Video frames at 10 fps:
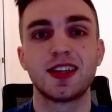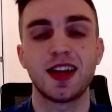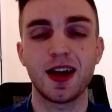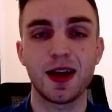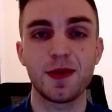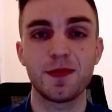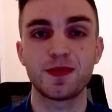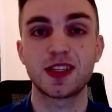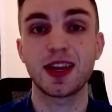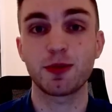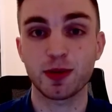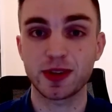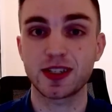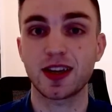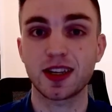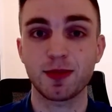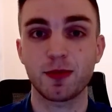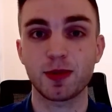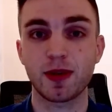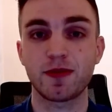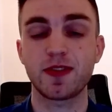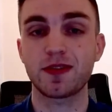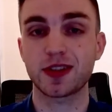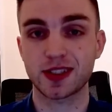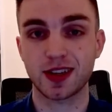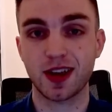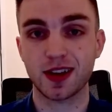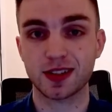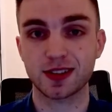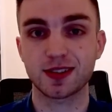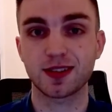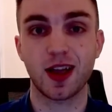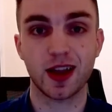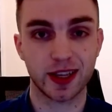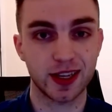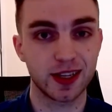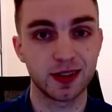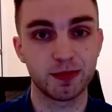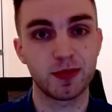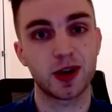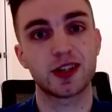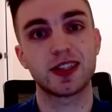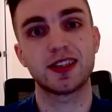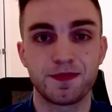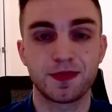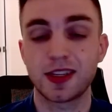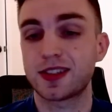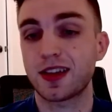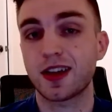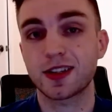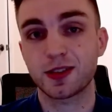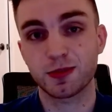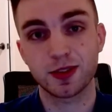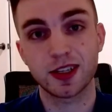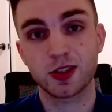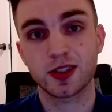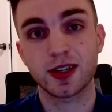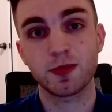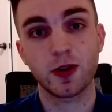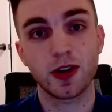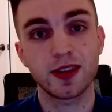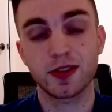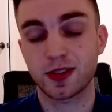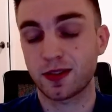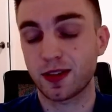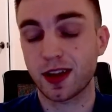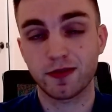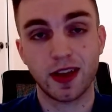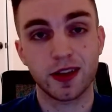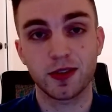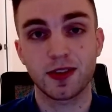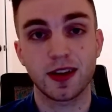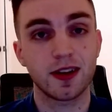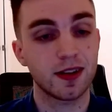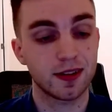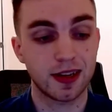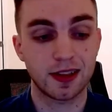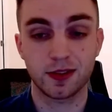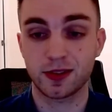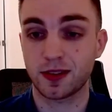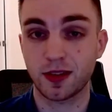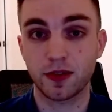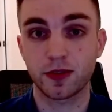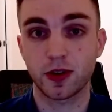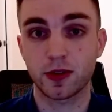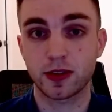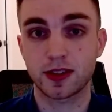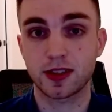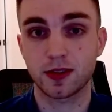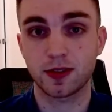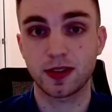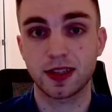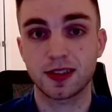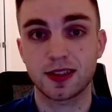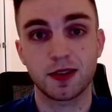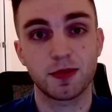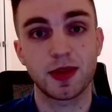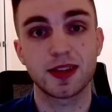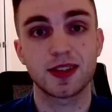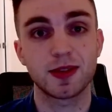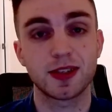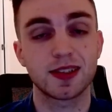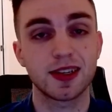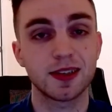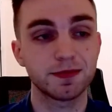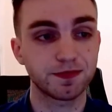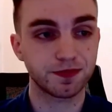Today we're going to be talking about one of my favorite stocks, Lockheed Martin. This stock is a really interesting one. There's a lot of value there and there's a lot of growth still that remains to be seen.